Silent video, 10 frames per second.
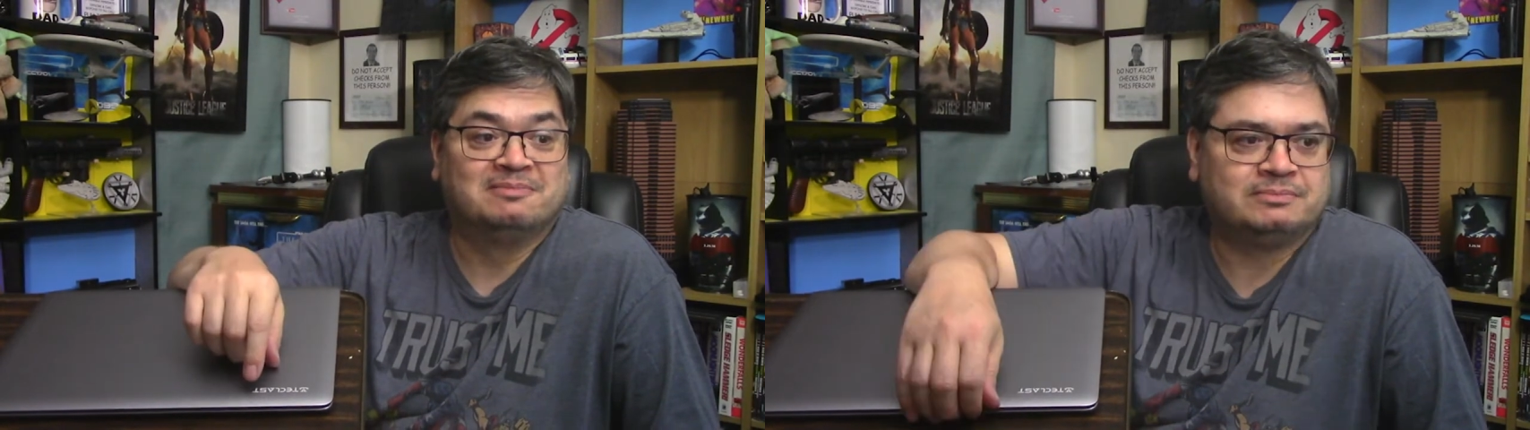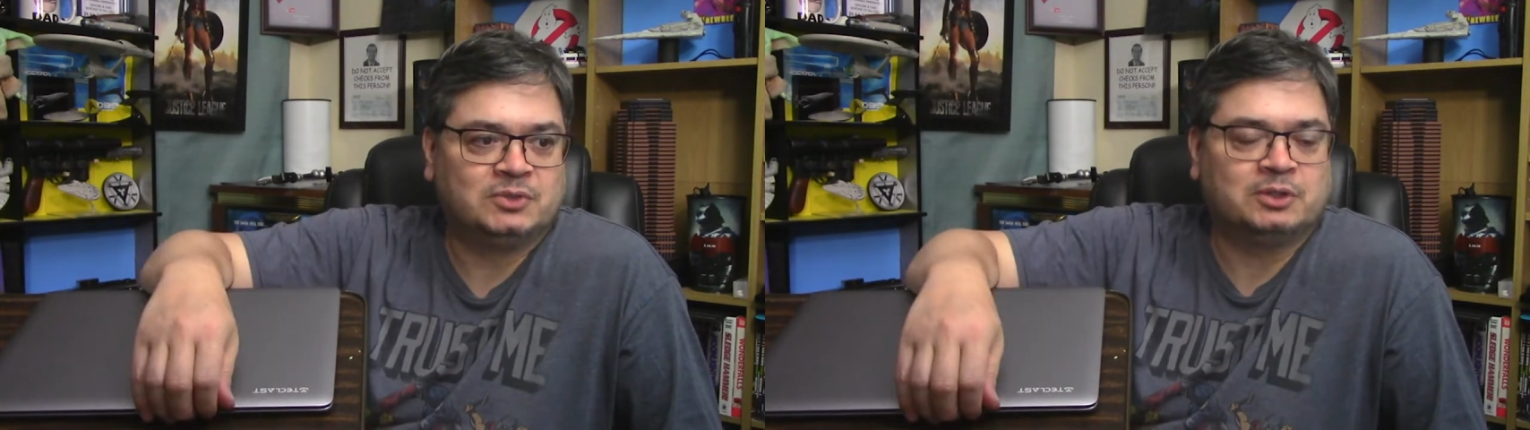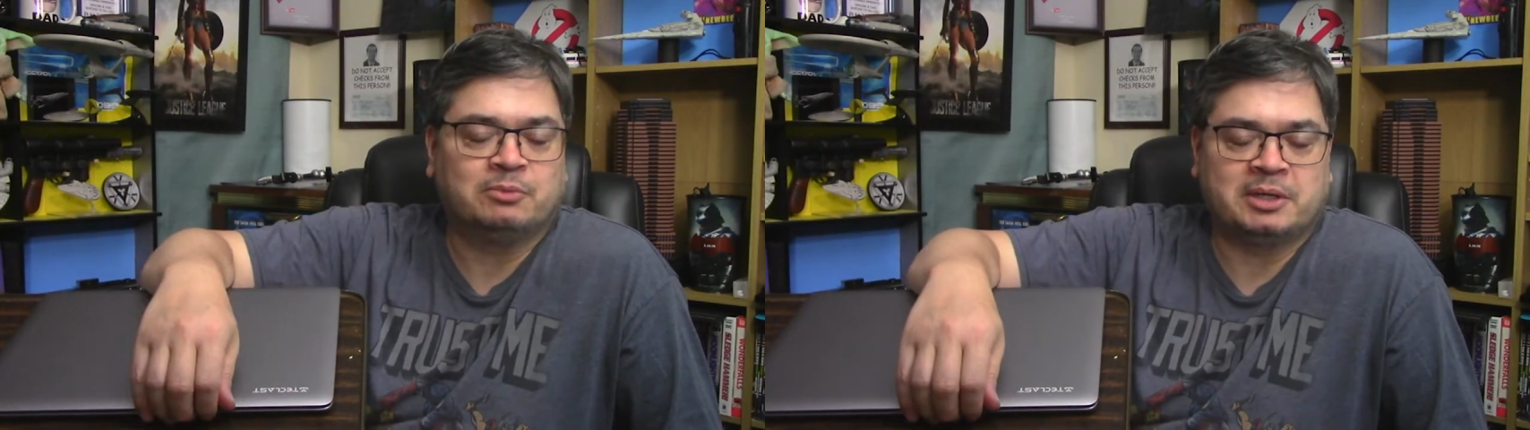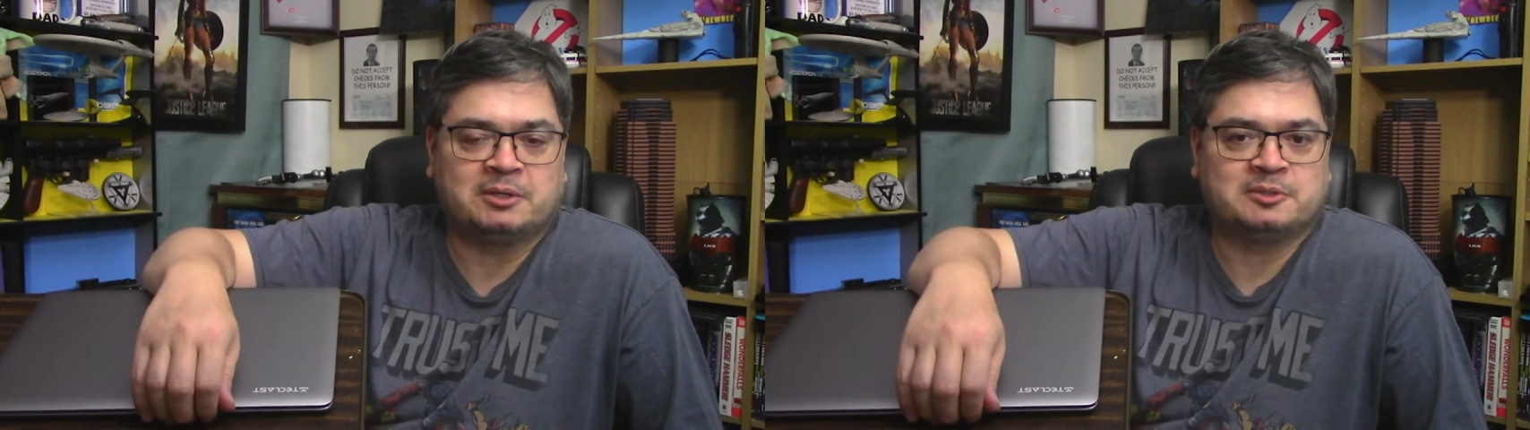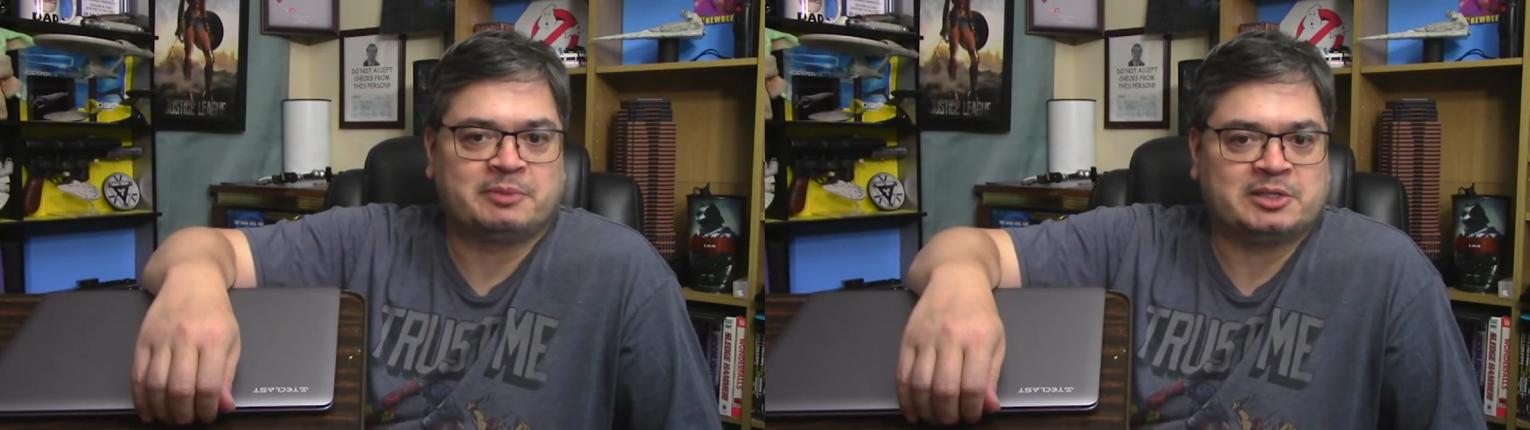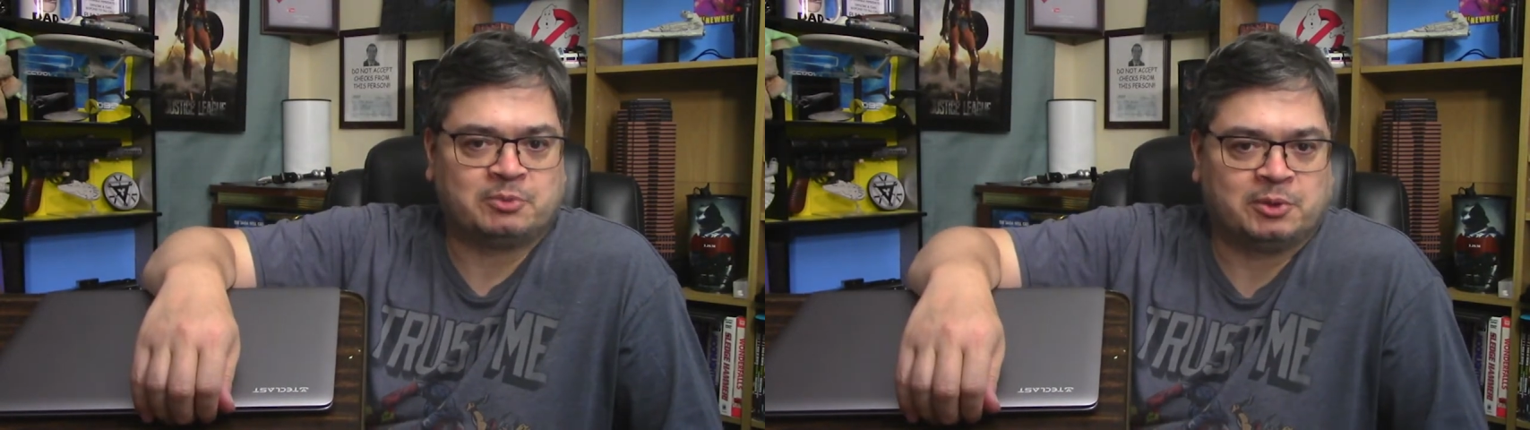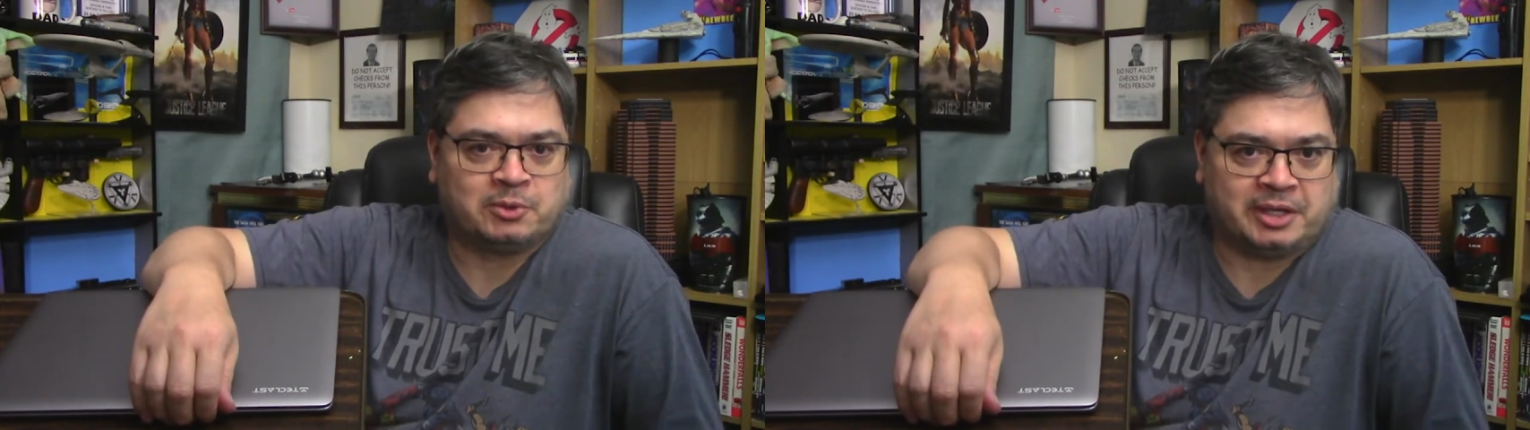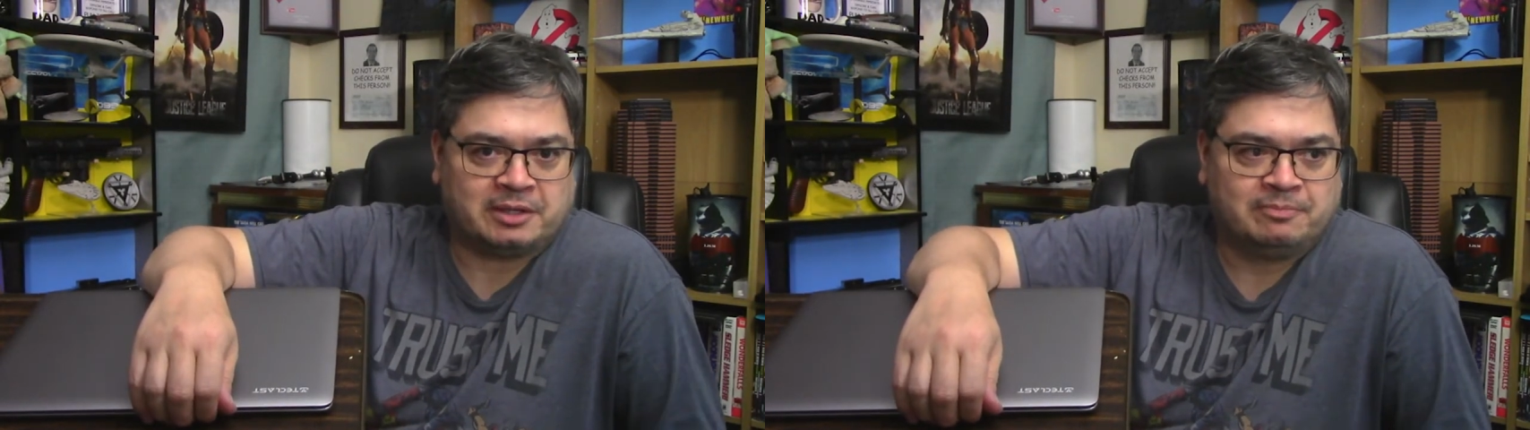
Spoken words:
You're gonna run out of space real quick.